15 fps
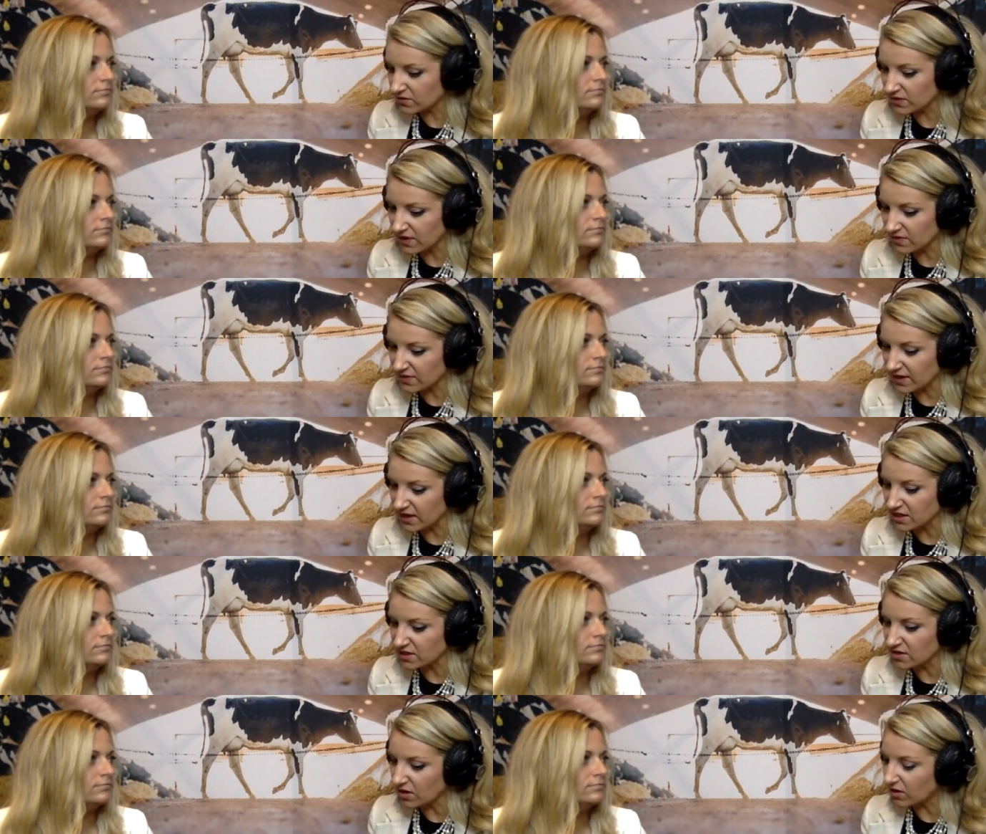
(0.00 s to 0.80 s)
Speaker 1: that that
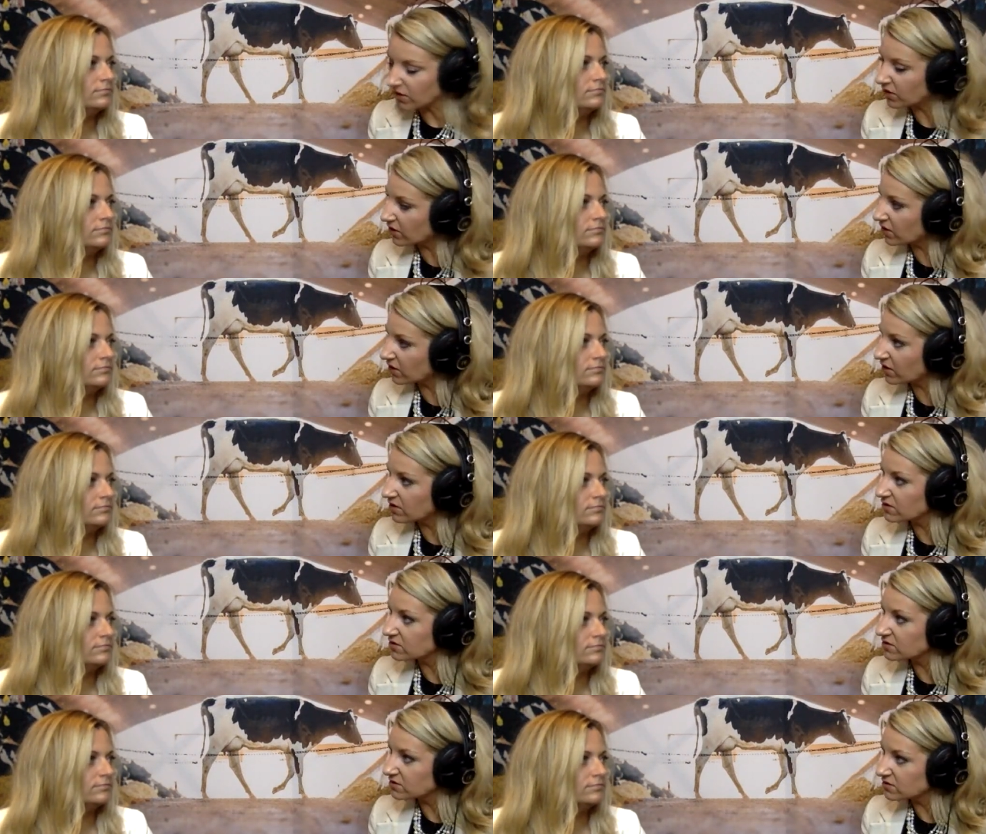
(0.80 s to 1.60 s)
younger
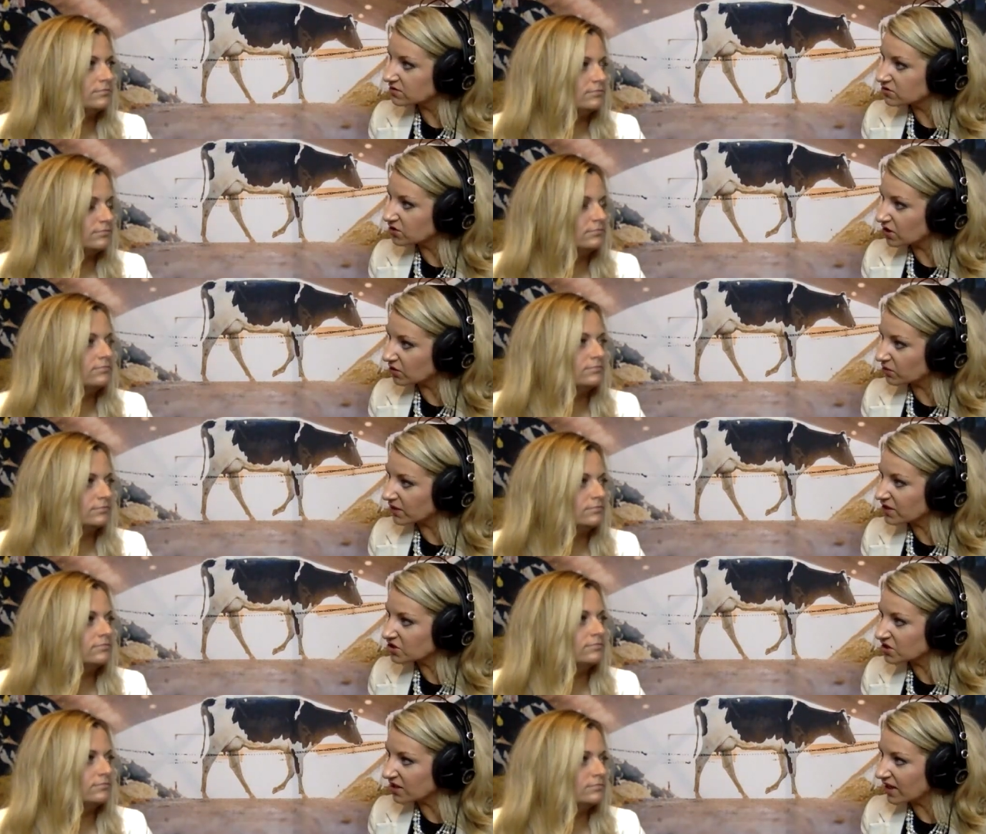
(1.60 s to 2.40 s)

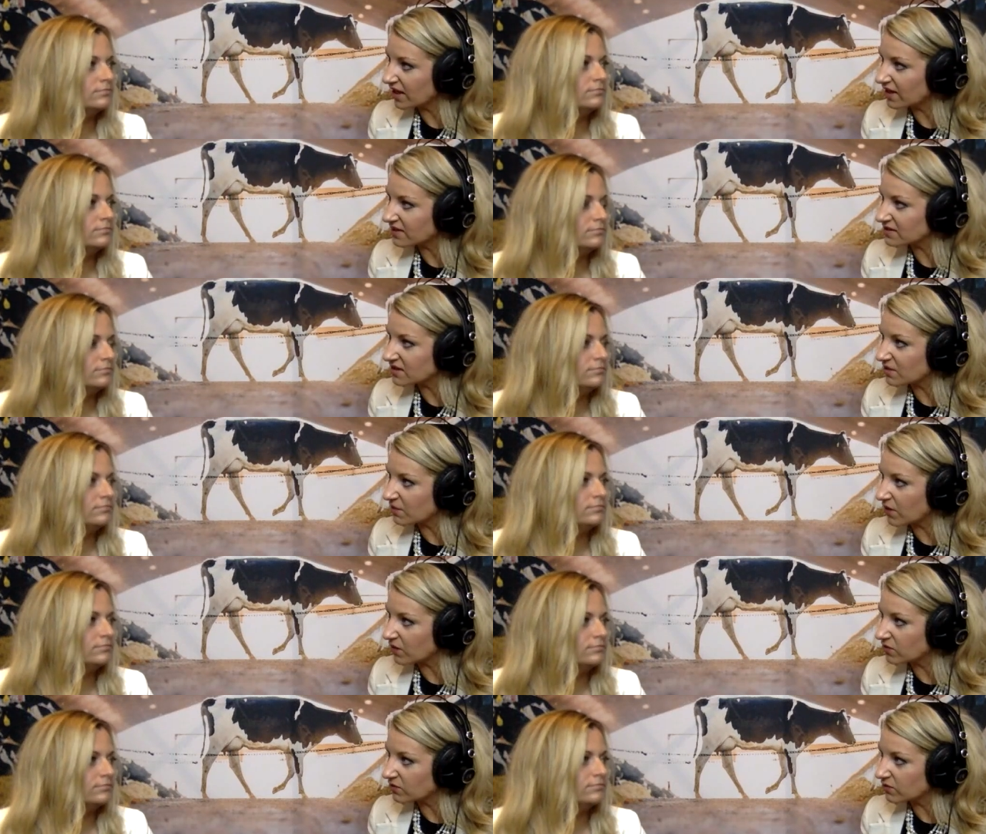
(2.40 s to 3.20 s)
generation has
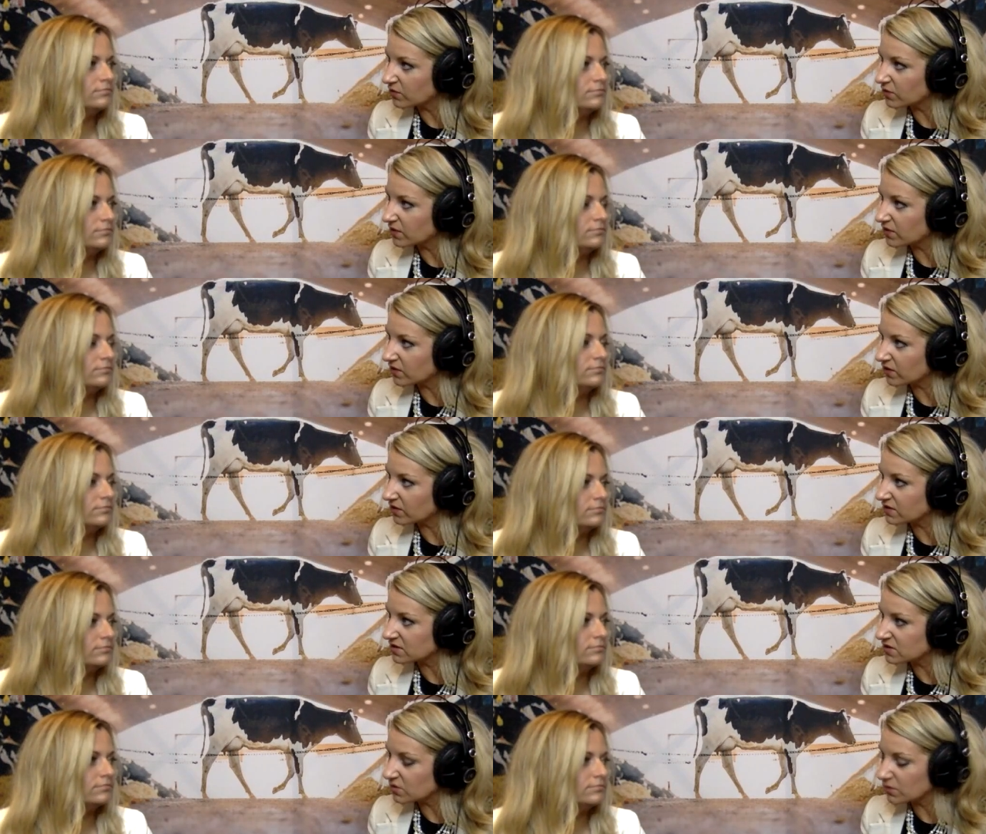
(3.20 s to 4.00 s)
about the food that they're
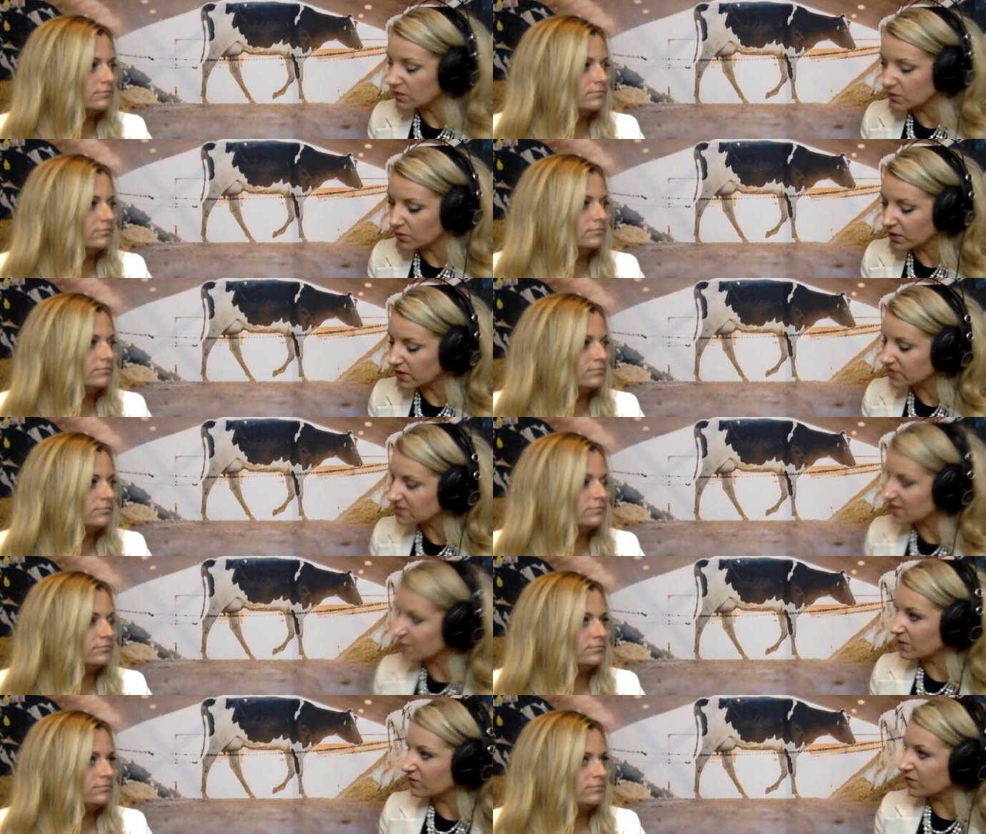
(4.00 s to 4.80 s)
consuming and where it's
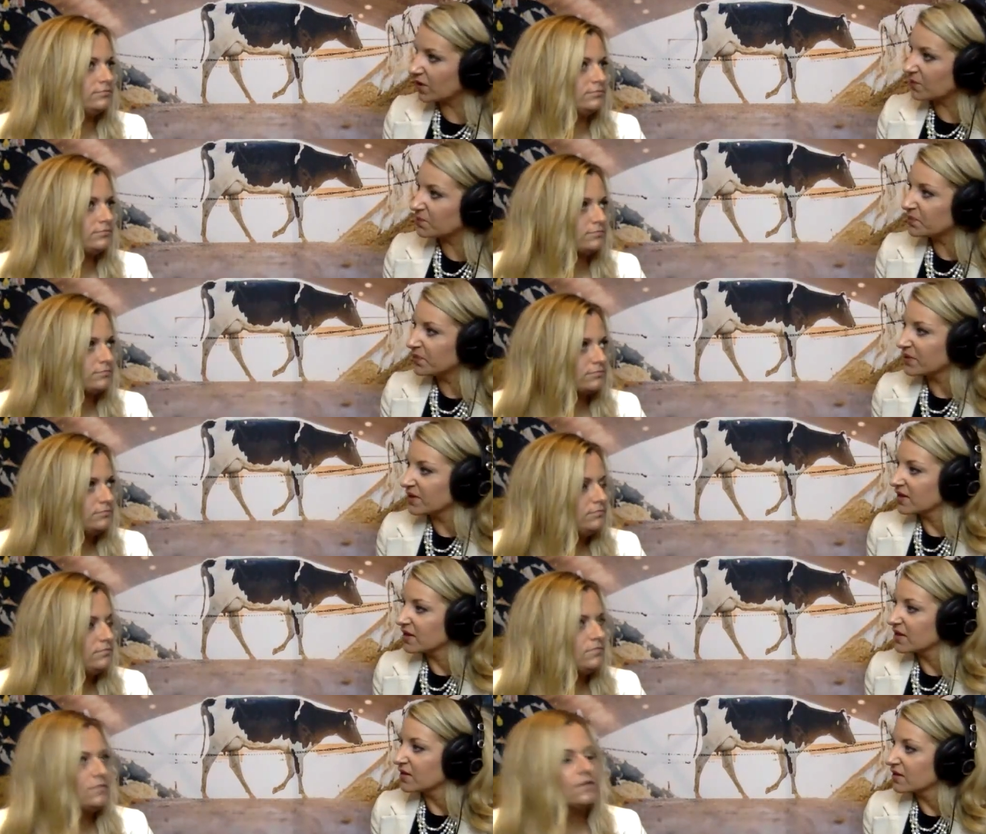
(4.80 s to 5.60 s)
coming from.
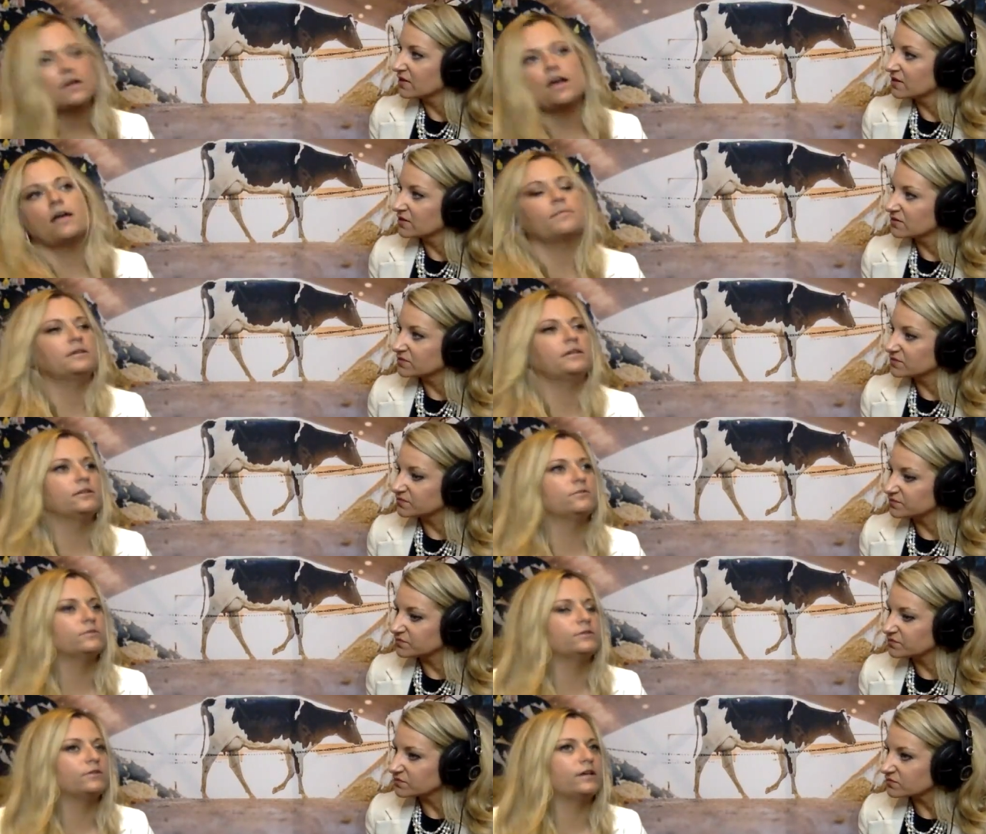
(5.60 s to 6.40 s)
Speaker 2: I mean,
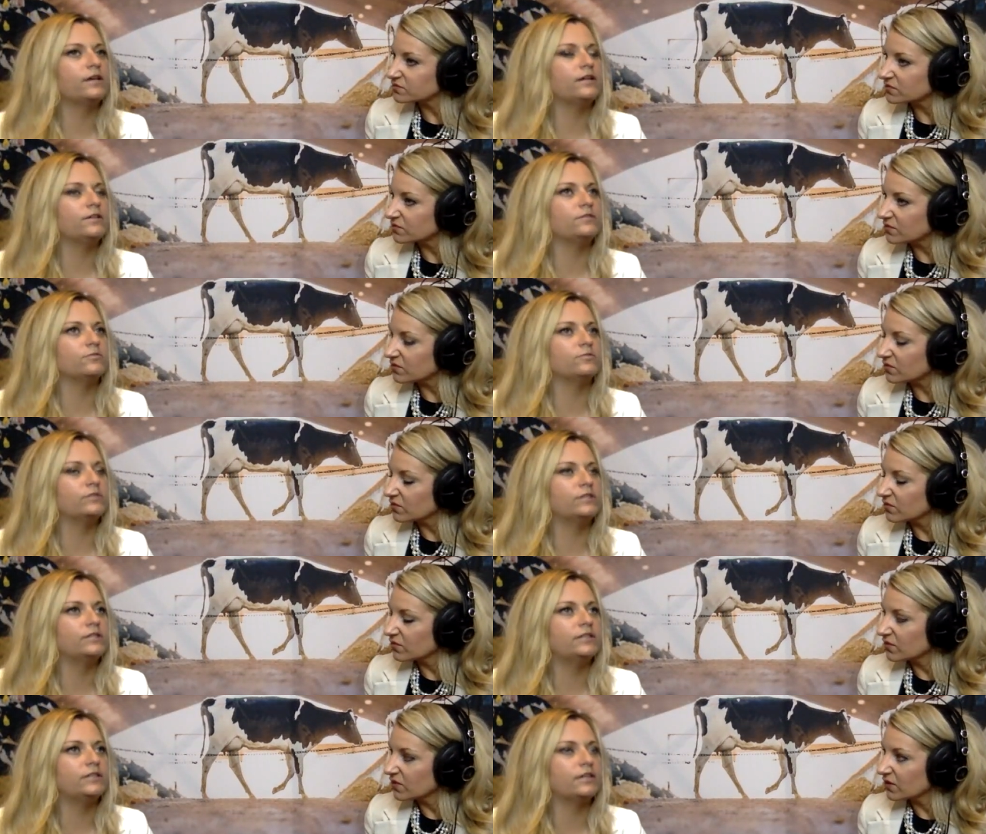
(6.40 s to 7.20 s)
when it
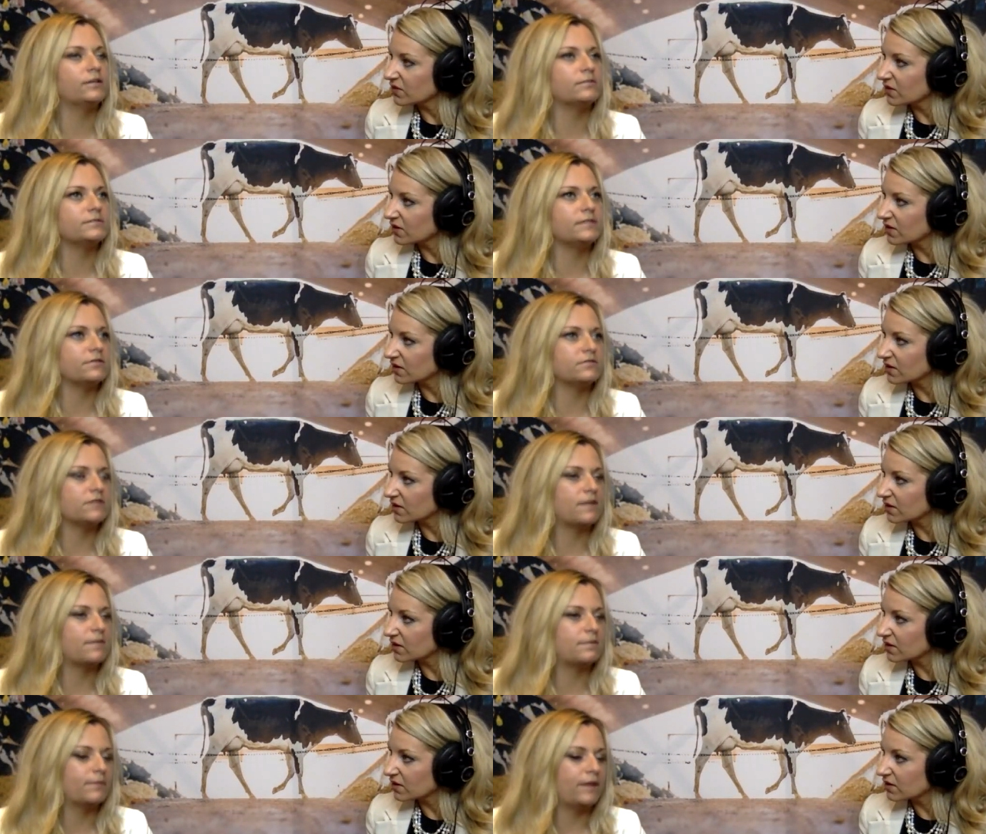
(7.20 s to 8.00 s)
really comes down
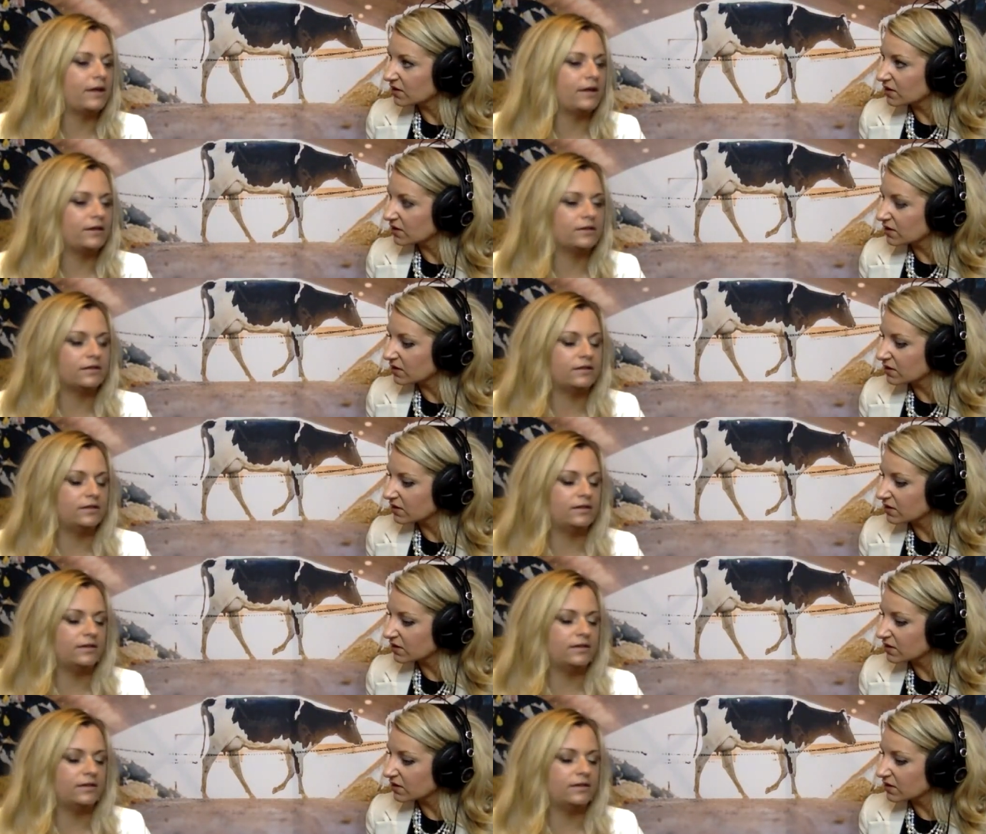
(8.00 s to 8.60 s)
top of mind, I,